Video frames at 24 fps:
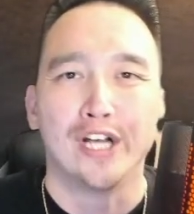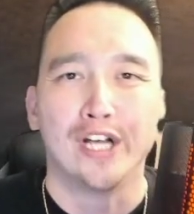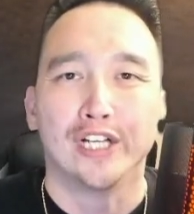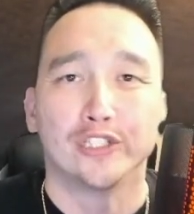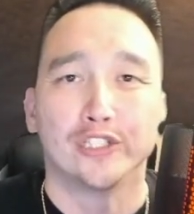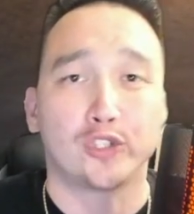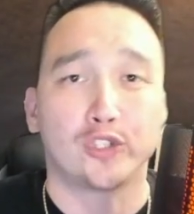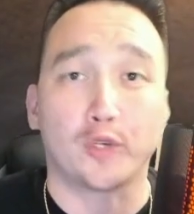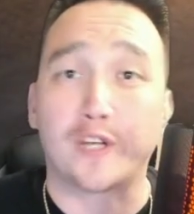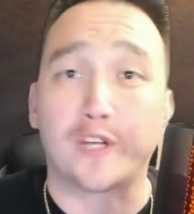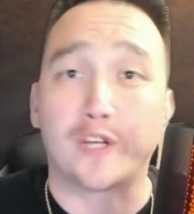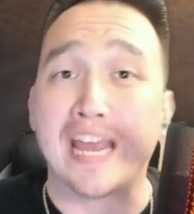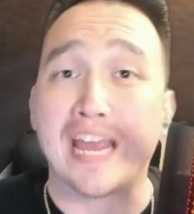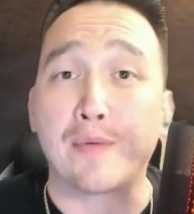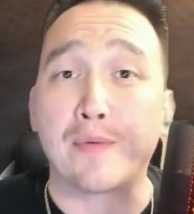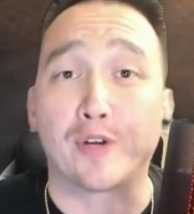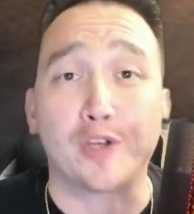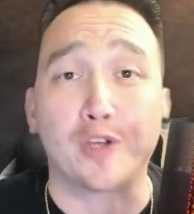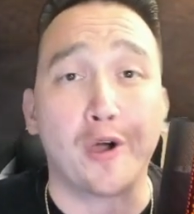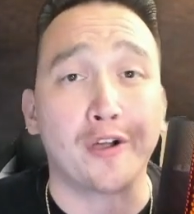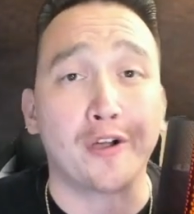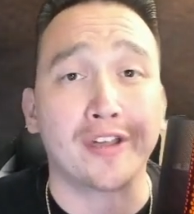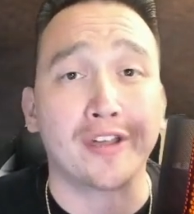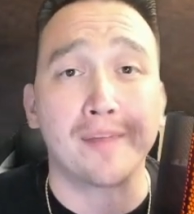So today we're
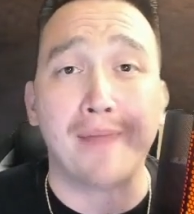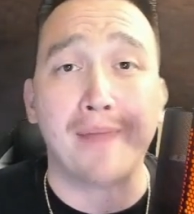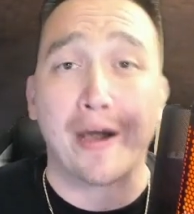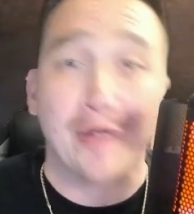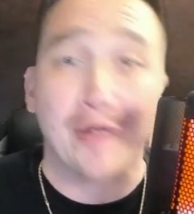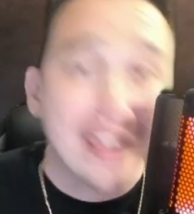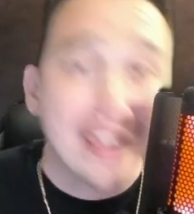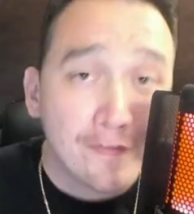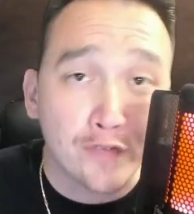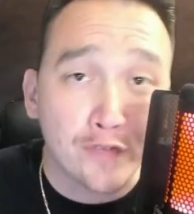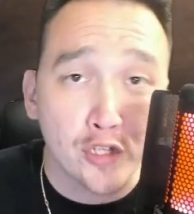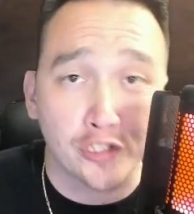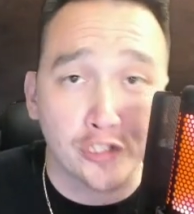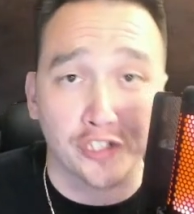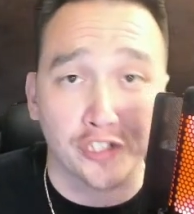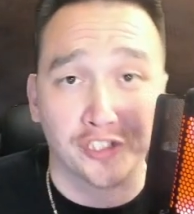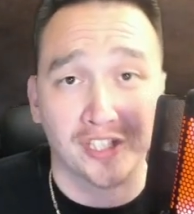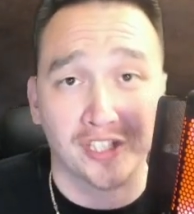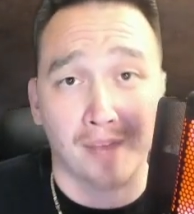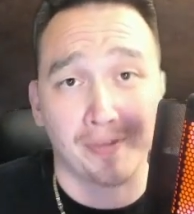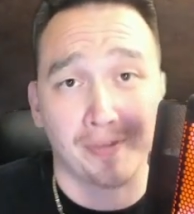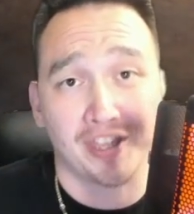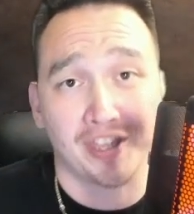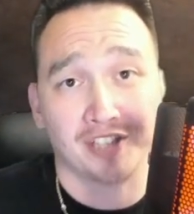talking about if you should
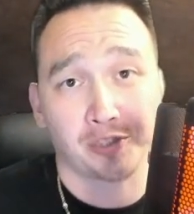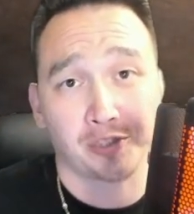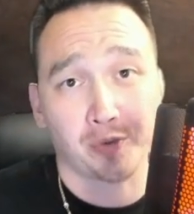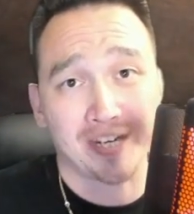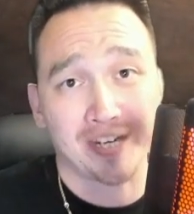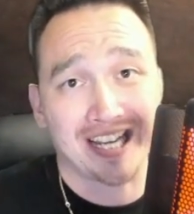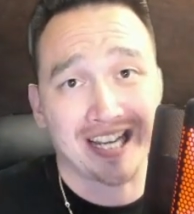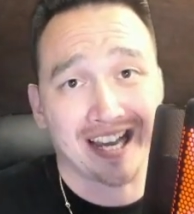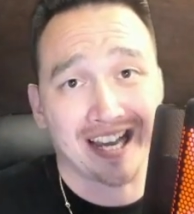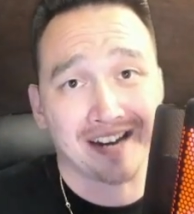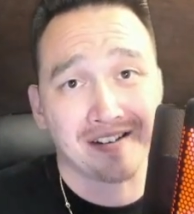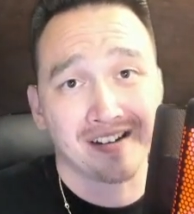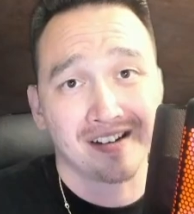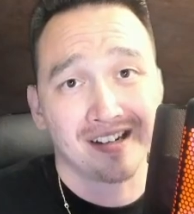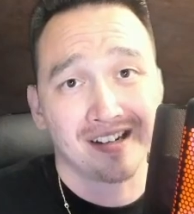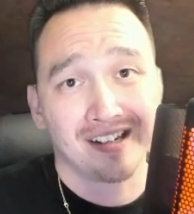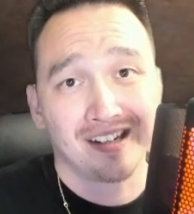summon this weekend.